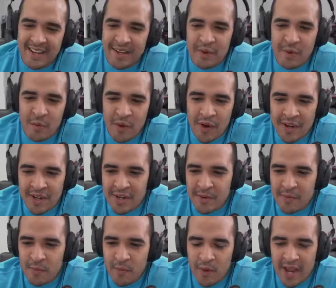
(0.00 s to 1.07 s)

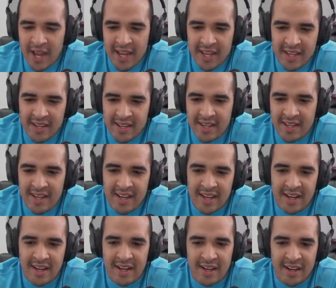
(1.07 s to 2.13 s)
Welcome Ryan
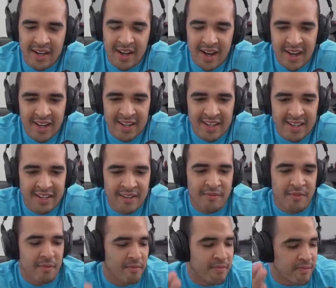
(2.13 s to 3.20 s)
Connolly
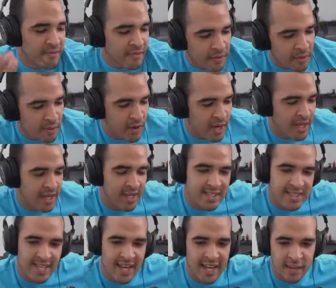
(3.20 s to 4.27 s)
from Filmright.
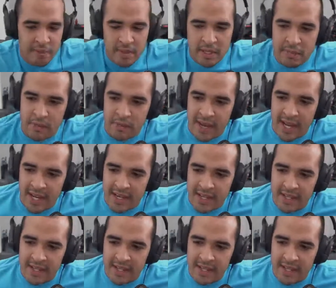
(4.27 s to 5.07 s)
Say hi to the people, Ryan.